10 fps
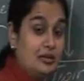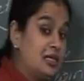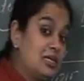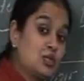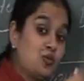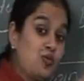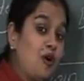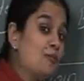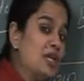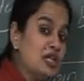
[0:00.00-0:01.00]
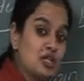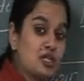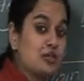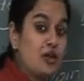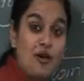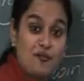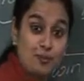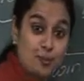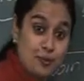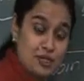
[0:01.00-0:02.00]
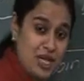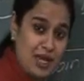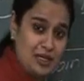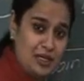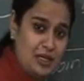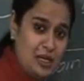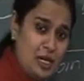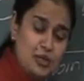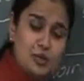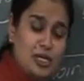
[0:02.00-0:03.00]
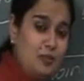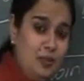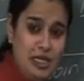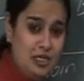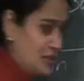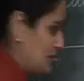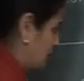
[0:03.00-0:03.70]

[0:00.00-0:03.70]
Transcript: There is formation of progeny, so it means